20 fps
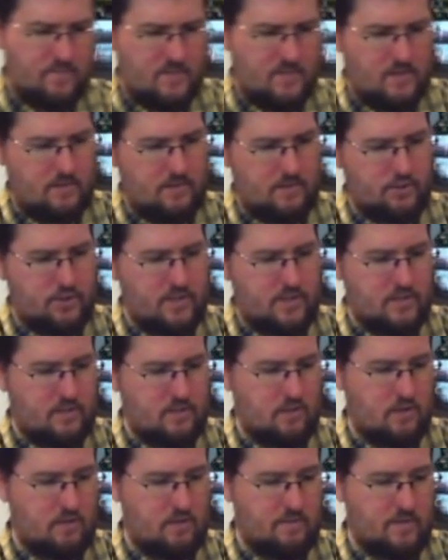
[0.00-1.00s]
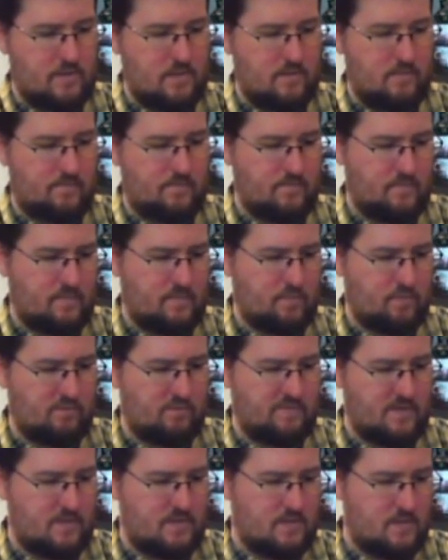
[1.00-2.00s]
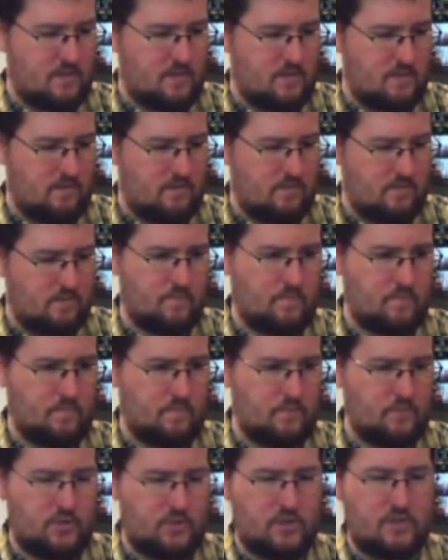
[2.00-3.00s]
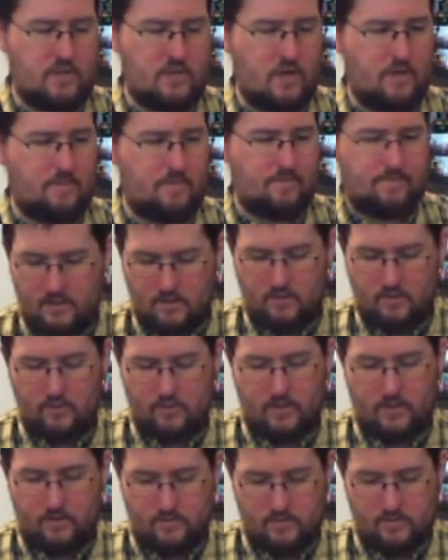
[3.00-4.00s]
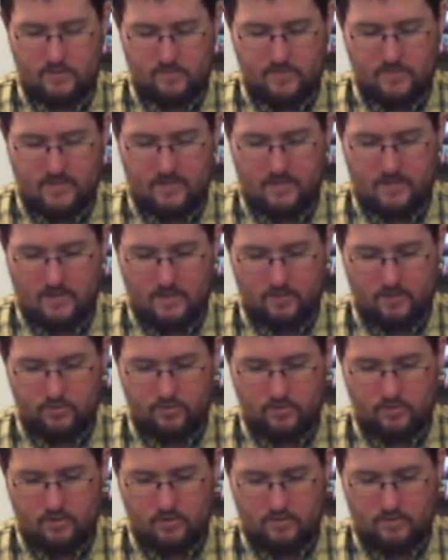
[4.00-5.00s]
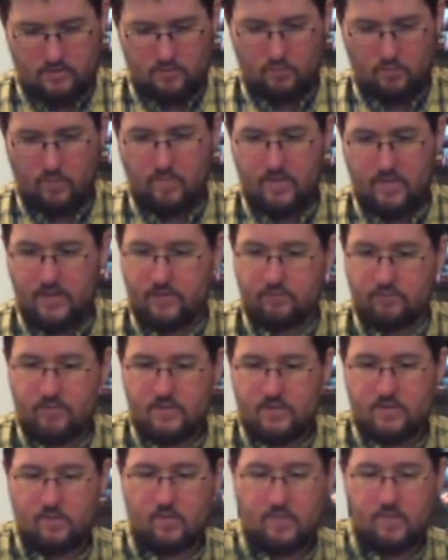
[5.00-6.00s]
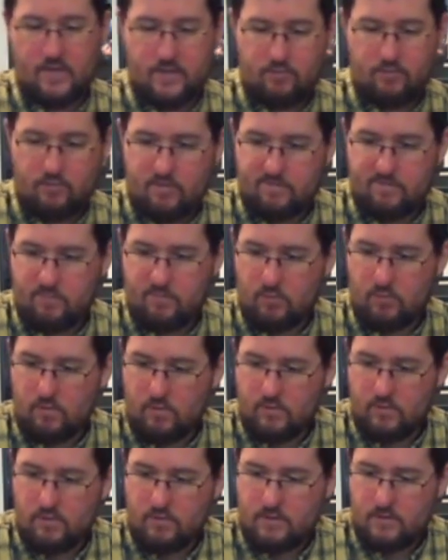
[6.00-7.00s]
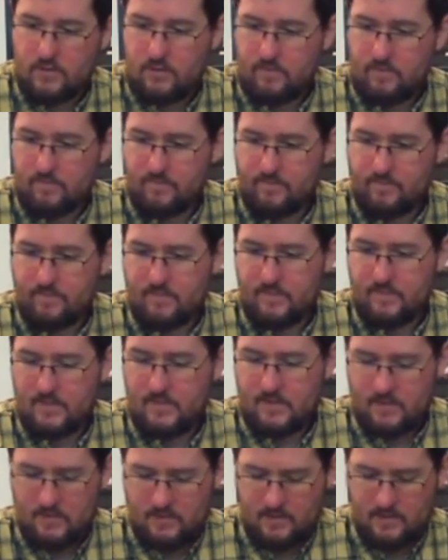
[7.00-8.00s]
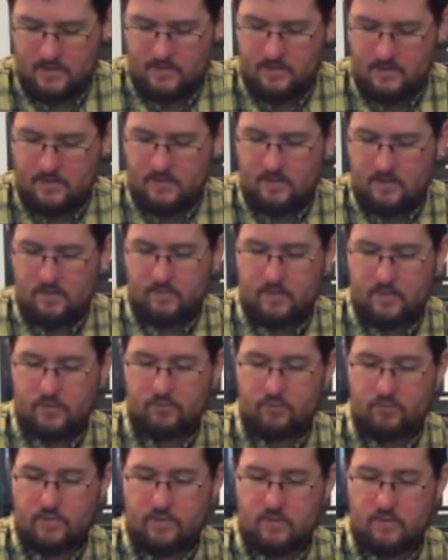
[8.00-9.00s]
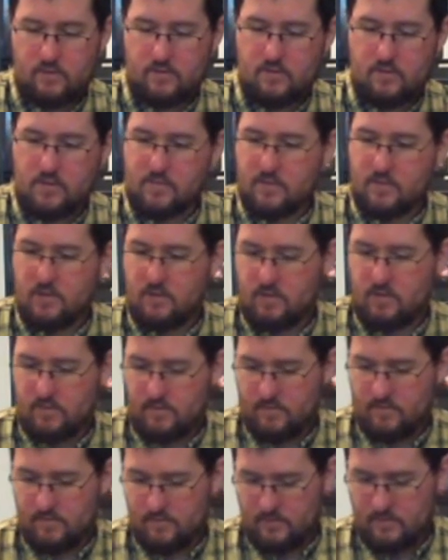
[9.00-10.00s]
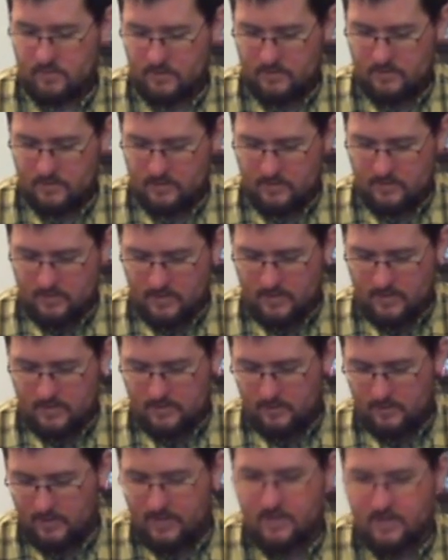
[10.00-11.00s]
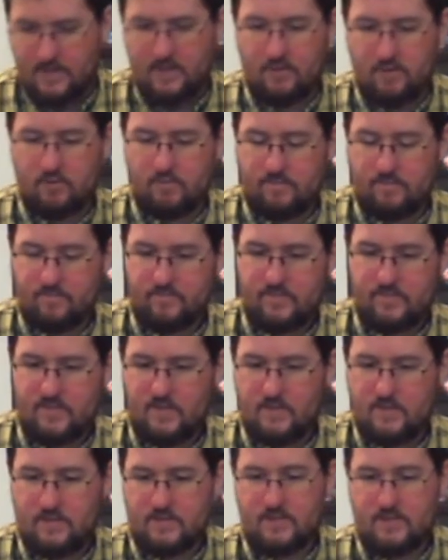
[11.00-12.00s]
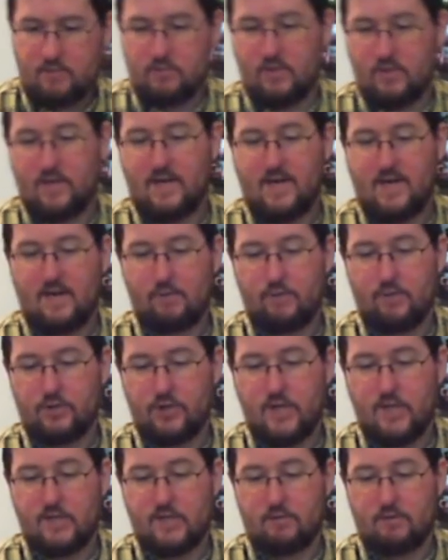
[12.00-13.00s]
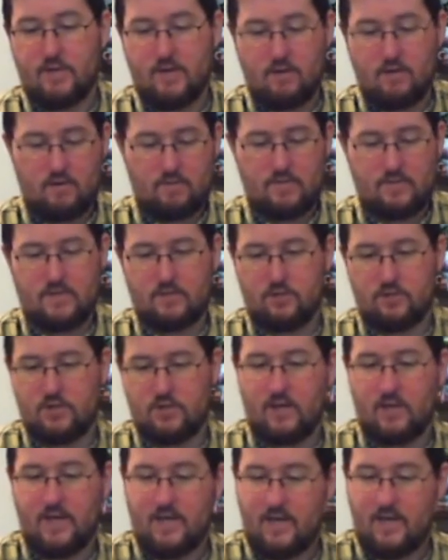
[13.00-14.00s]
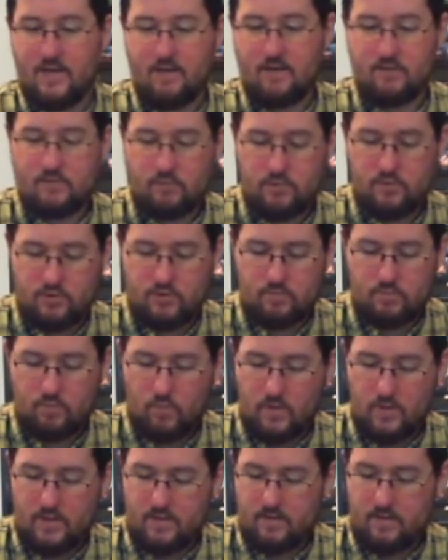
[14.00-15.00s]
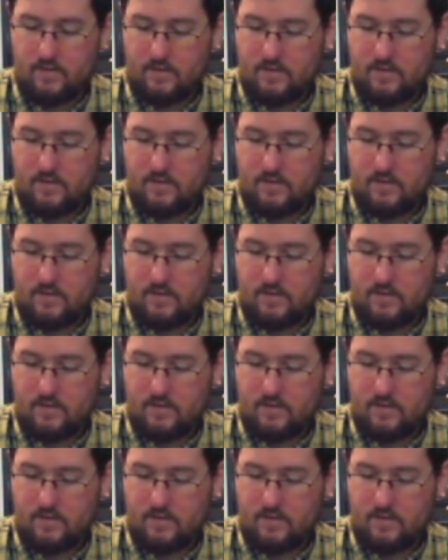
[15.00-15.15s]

unless she has a card that prevents that. She does not. Okay, so that's my action card. So we buy drinks. I'm going to buy a drink for Gurky. I'm going to drink, top card, and it's a light ale. You see there's a light ale with a chaser here. This is just light ale, so it's just 1